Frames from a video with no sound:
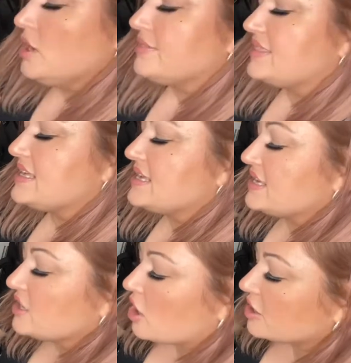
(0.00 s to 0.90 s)

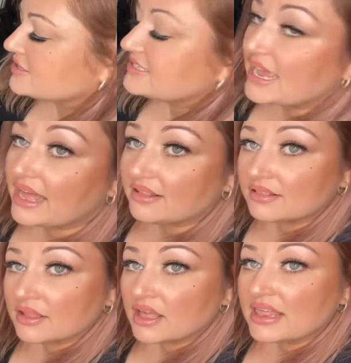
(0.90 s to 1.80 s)
the
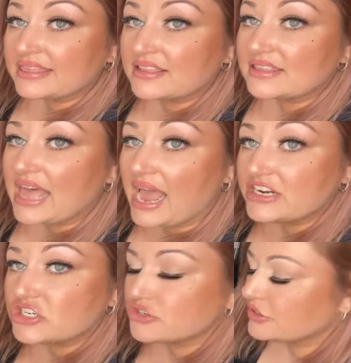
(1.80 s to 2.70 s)
Ardell, the
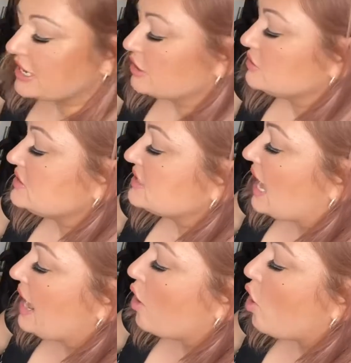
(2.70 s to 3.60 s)
Lash Trios.
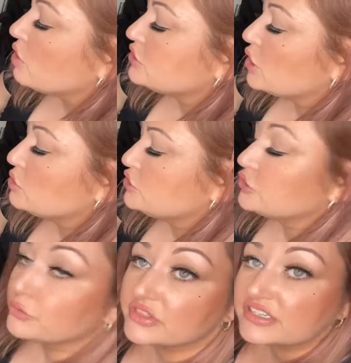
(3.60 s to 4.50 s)
I also
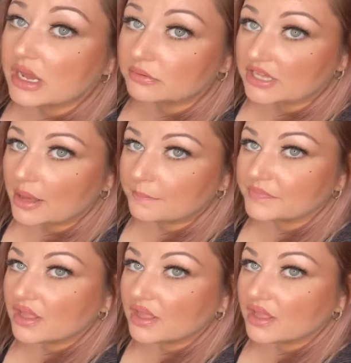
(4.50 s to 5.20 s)
do the double up.